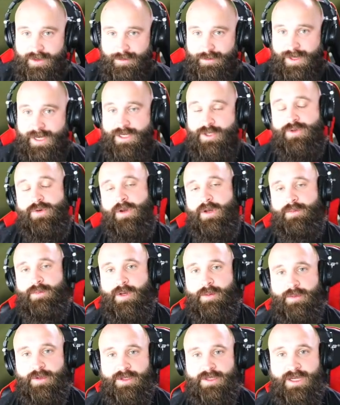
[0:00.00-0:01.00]
Patreon
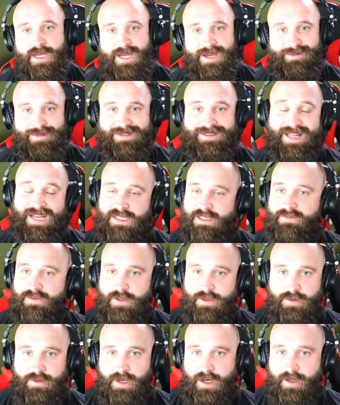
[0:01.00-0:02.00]
members. My last
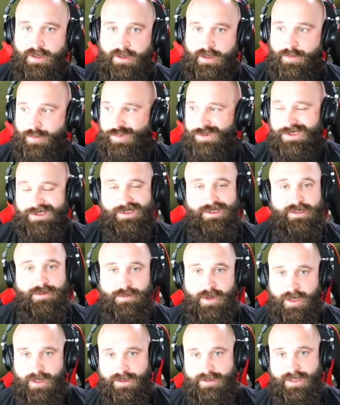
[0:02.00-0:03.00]
video got completely
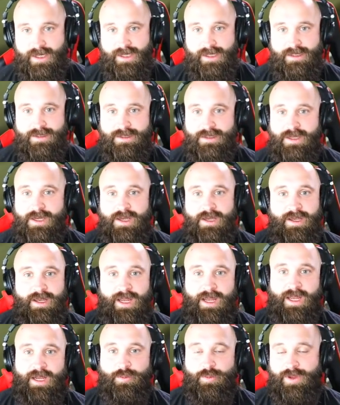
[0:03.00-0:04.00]
demonetized,
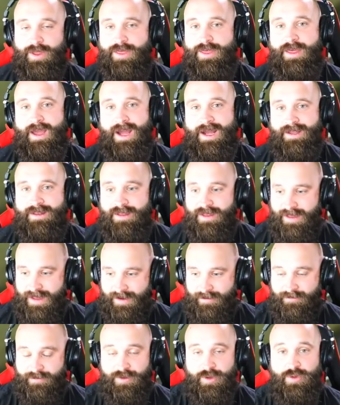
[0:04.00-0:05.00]
and with that,
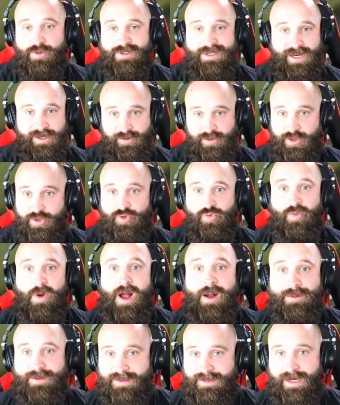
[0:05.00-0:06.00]
that views actually
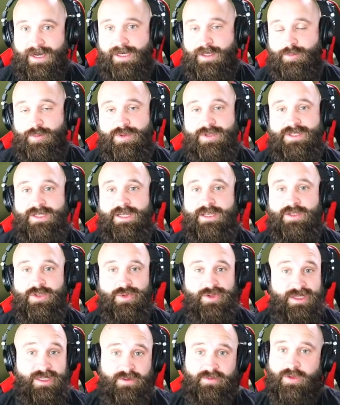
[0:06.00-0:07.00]
dropped 90%.
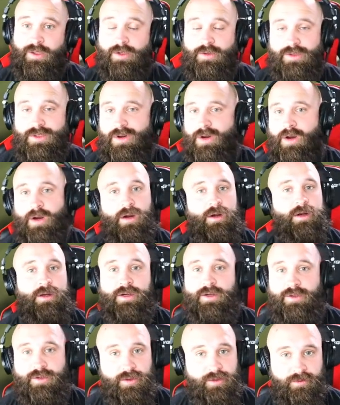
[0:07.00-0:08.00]
So these videos aren't
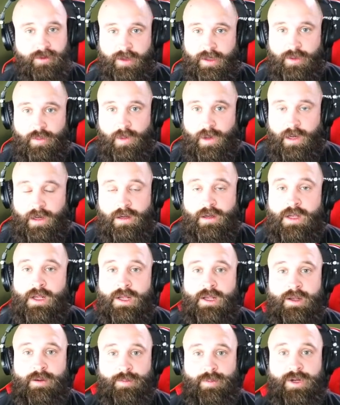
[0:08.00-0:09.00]
going to do very well,
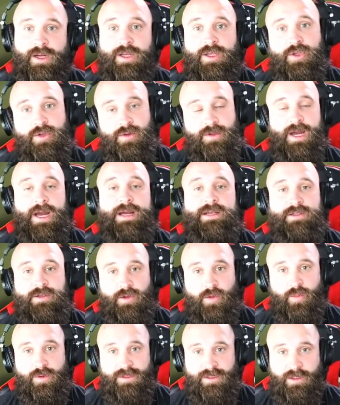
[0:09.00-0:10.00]
but you guys are
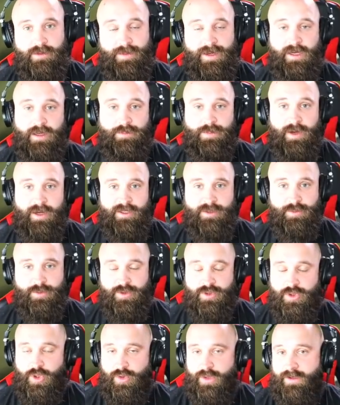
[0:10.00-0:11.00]
the ones that are making it possible.
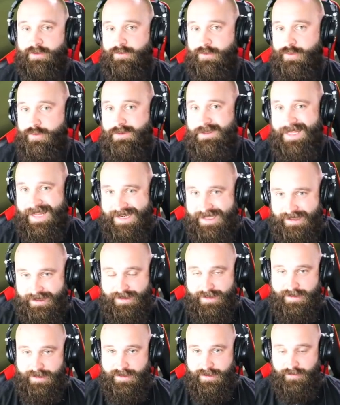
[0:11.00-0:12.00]
So if you like
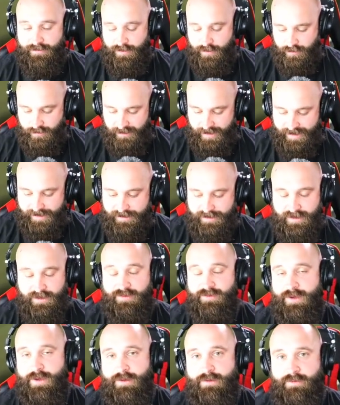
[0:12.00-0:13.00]
this, if you like this
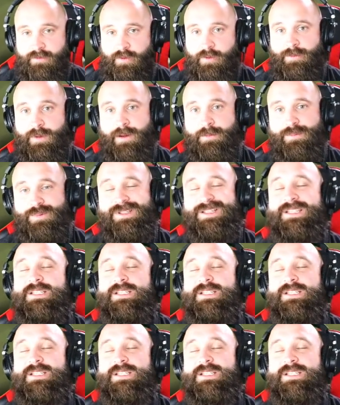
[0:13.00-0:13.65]
video format, please,